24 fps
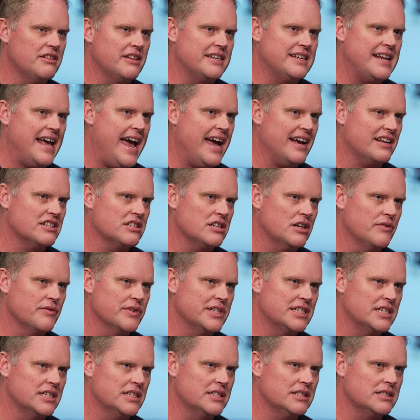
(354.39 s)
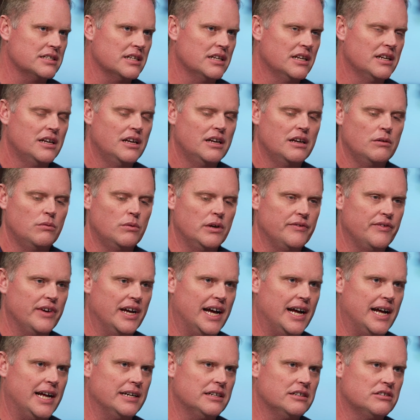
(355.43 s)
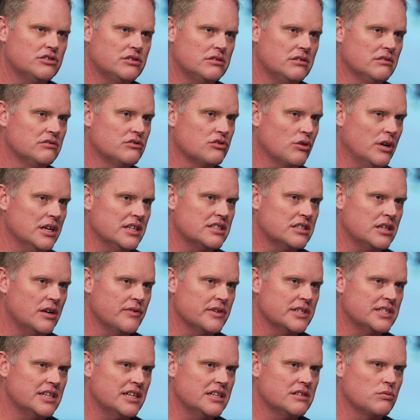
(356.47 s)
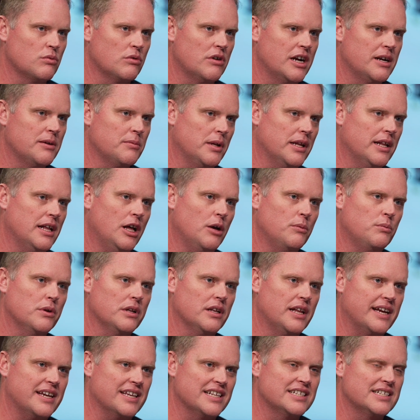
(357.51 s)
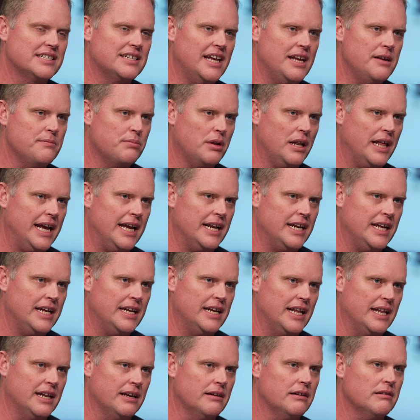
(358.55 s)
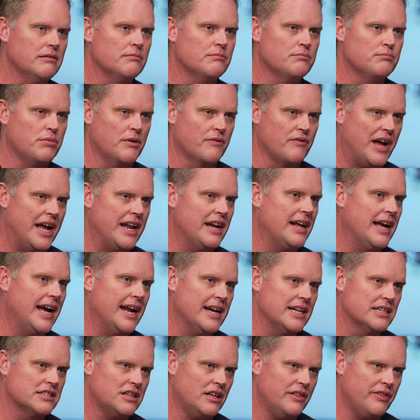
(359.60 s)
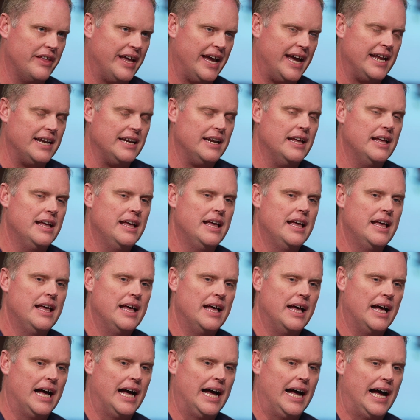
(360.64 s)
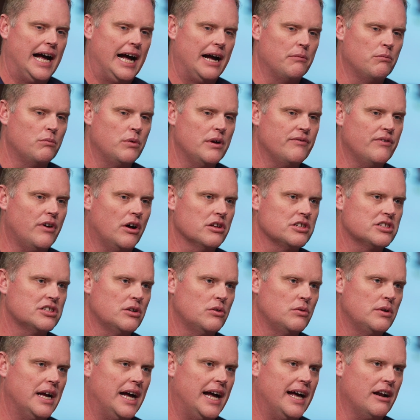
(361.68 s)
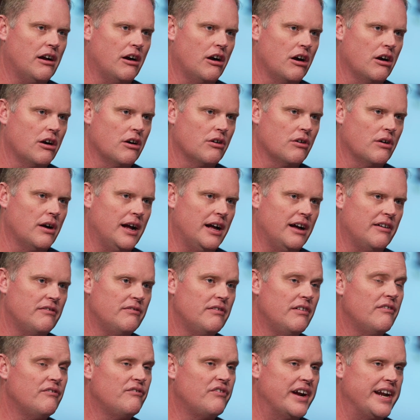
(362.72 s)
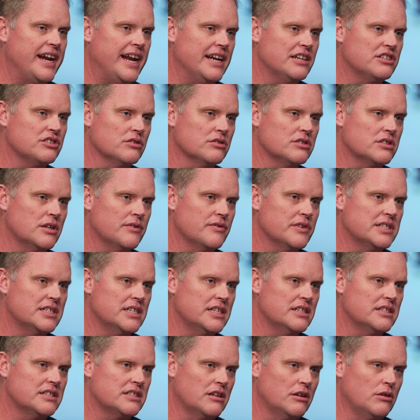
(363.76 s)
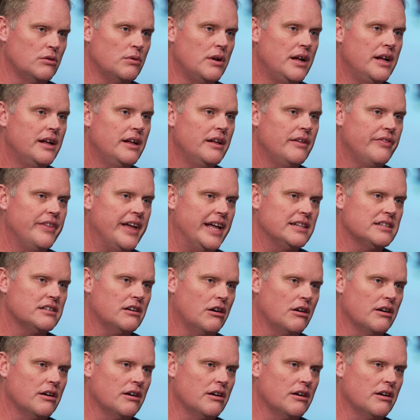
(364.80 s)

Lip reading: to the tax services, we've got trust services. We're able to help with like estate planning and provide guidance on that. We've also got our financial services. So that's